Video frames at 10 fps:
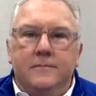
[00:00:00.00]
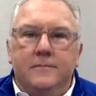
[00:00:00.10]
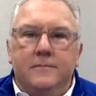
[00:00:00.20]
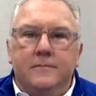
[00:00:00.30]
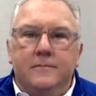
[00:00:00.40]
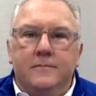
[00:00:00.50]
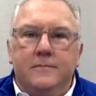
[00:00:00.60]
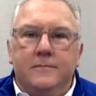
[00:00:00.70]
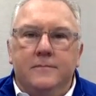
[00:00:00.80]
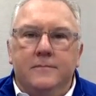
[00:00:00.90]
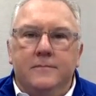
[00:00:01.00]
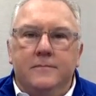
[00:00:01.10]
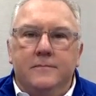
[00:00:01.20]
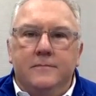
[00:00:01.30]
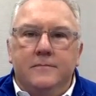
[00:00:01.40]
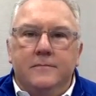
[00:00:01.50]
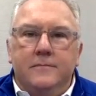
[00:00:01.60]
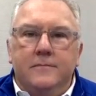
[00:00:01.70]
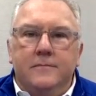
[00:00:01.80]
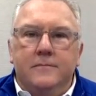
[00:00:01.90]

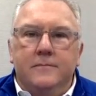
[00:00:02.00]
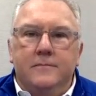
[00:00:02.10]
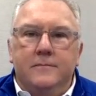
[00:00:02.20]
The person shown says nothing.